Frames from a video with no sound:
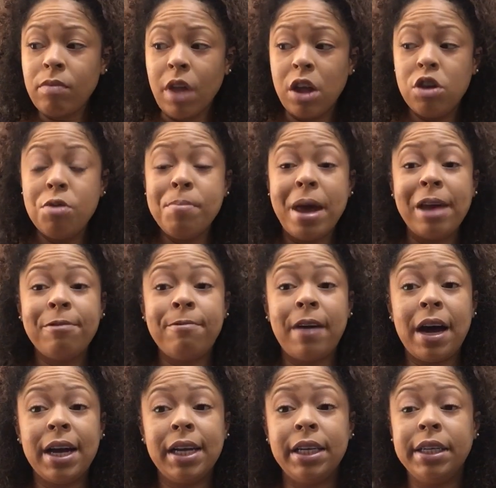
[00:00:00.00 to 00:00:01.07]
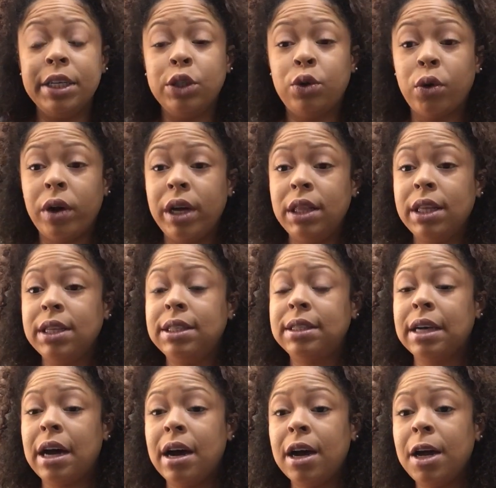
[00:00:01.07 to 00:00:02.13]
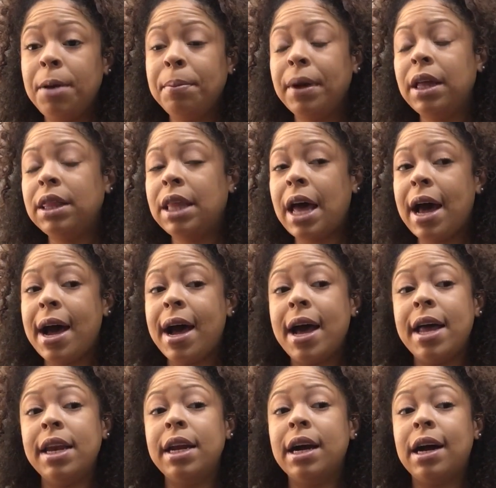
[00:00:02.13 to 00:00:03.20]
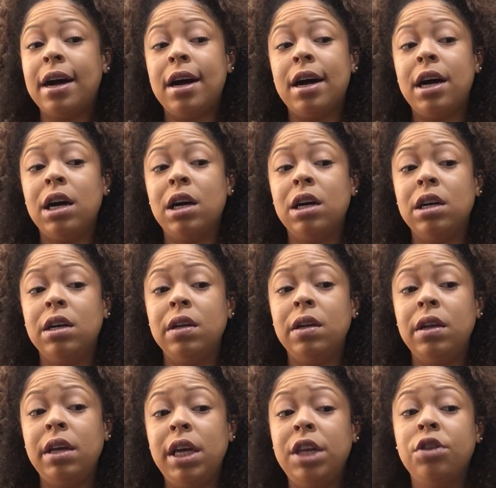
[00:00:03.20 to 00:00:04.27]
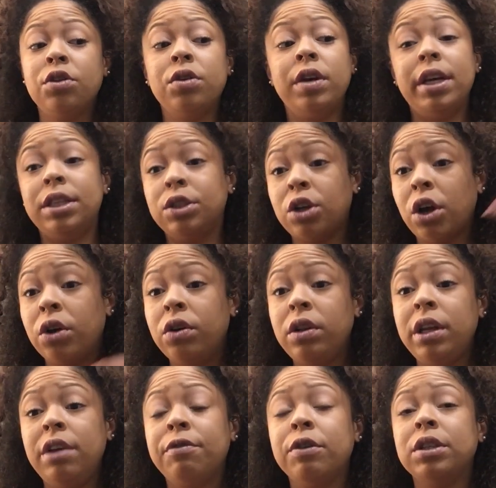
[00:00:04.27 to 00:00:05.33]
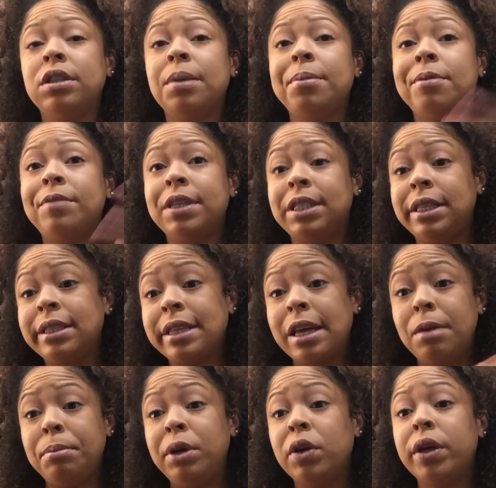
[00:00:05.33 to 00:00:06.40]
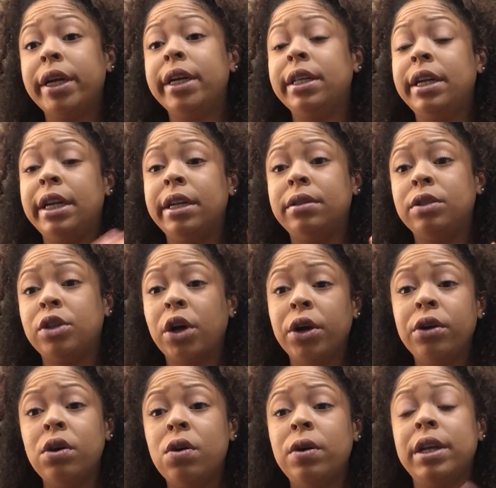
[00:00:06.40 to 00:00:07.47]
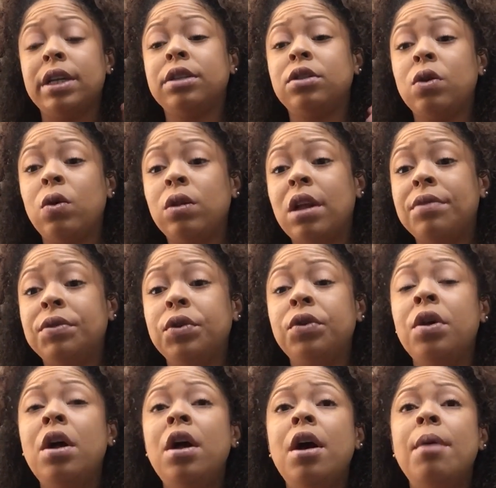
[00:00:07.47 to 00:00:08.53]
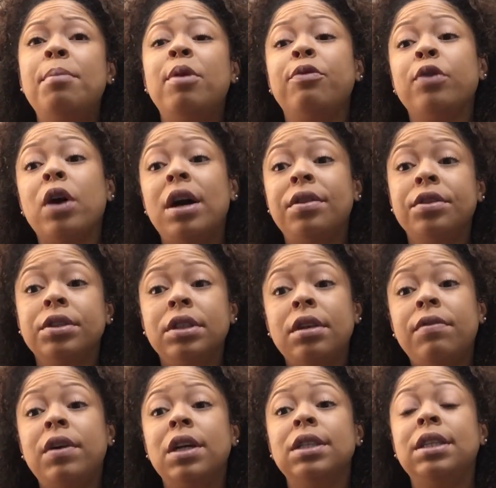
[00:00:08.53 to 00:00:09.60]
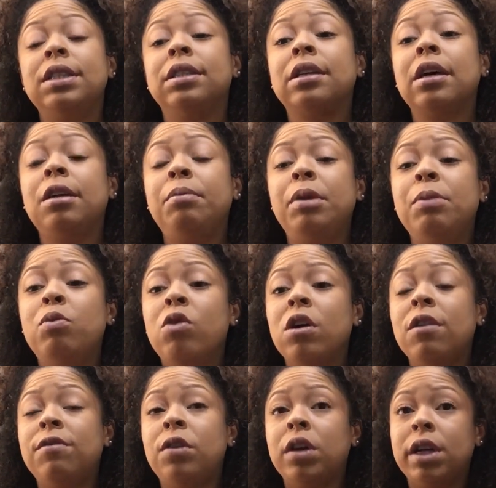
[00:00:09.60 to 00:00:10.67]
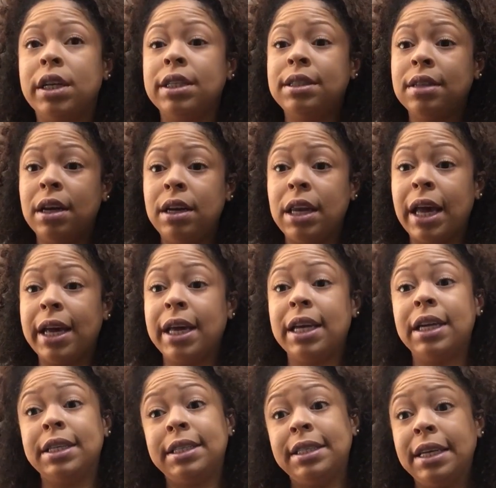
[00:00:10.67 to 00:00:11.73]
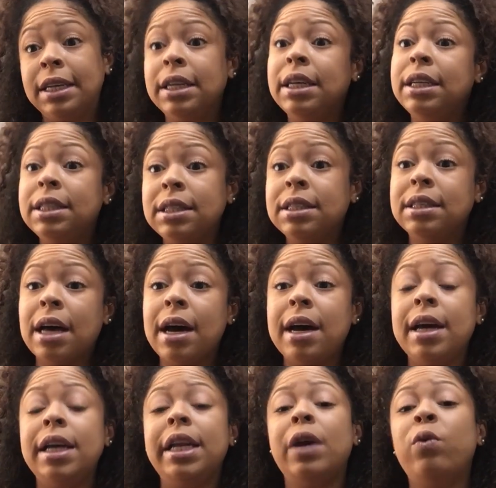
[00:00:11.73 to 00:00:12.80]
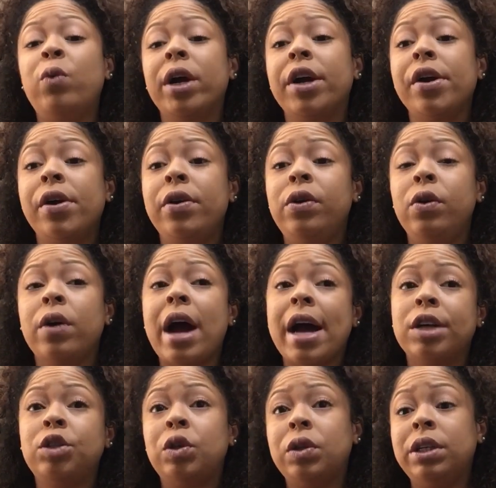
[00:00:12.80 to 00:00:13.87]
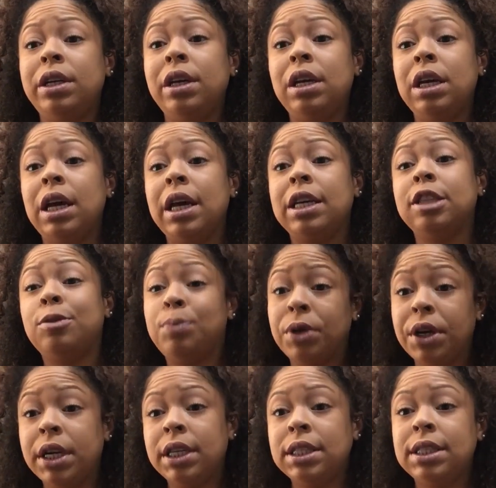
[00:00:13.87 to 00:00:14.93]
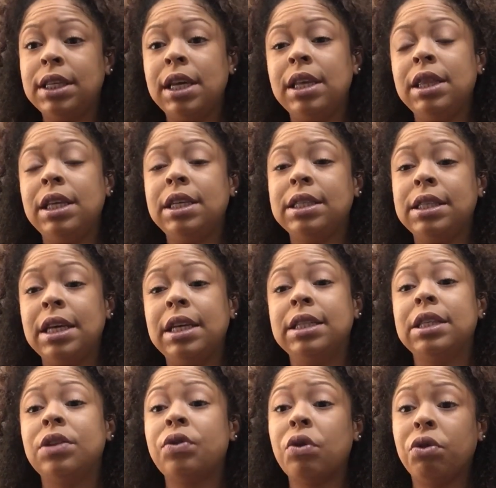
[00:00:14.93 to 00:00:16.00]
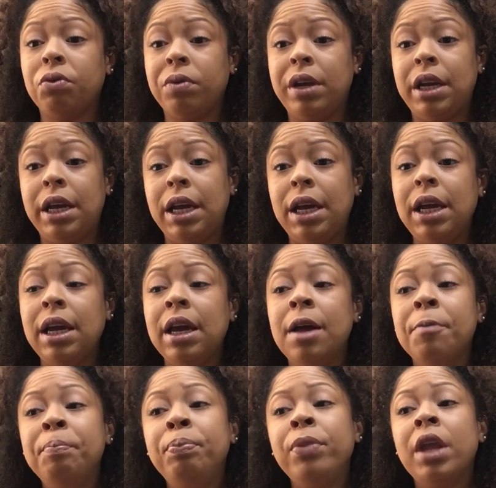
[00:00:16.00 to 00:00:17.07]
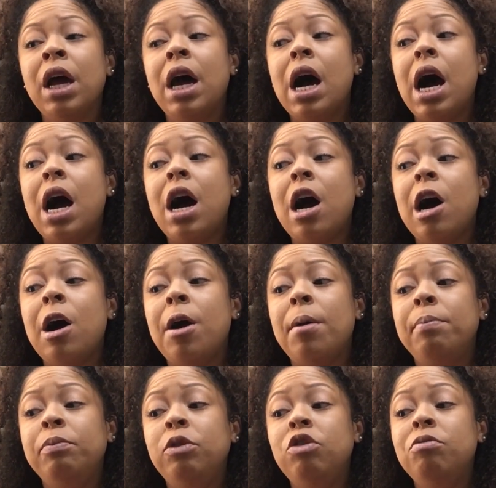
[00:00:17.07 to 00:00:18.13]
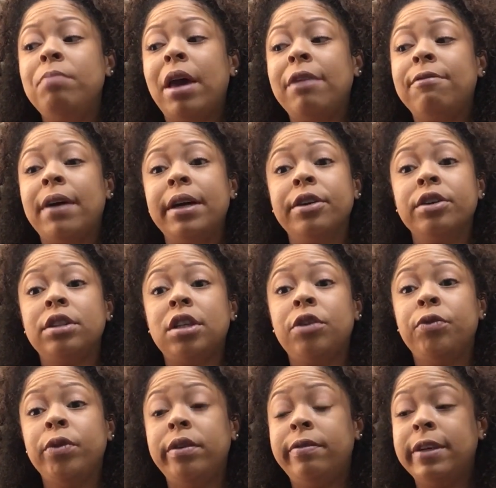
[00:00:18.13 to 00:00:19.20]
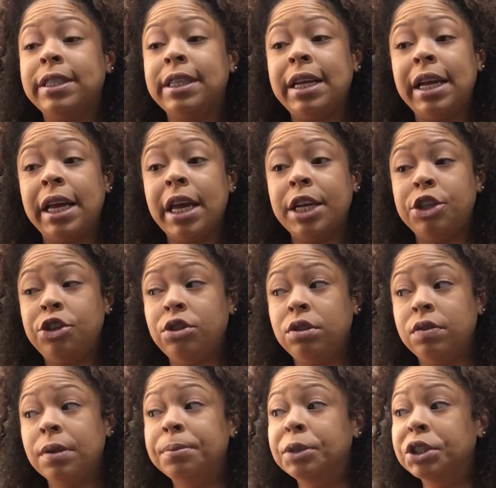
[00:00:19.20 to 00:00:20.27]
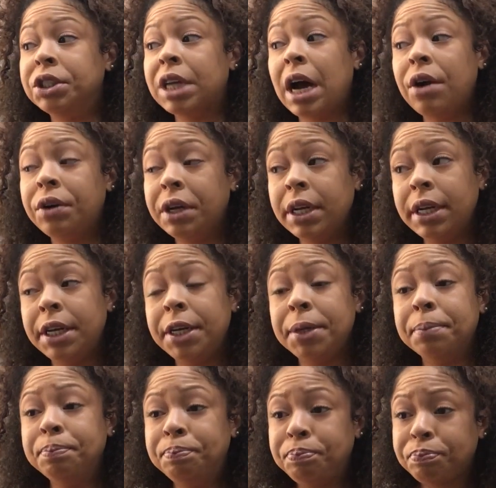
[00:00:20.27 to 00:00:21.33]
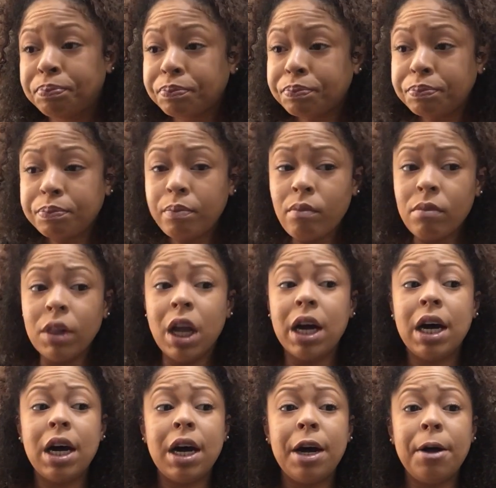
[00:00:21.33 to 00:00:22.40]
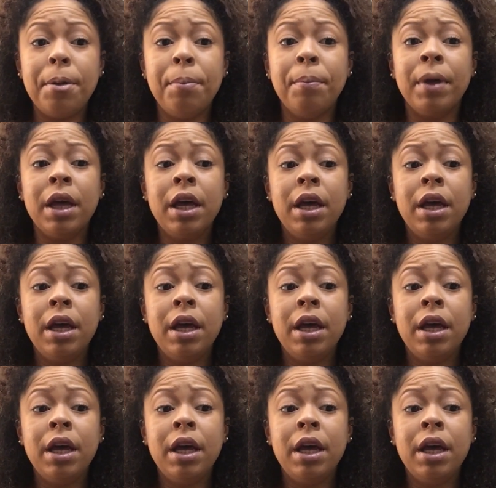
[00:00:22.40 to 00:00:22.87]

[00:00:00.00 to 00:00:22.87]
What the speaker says: You may find during this time that either internally, for some of us it's going to be on an internal and a soul level, but for others of us it's going to be more of on a like an ascendant sign where you're actually experiencing these things in the 3D. You may find yourself revisiting issues from your childhood. There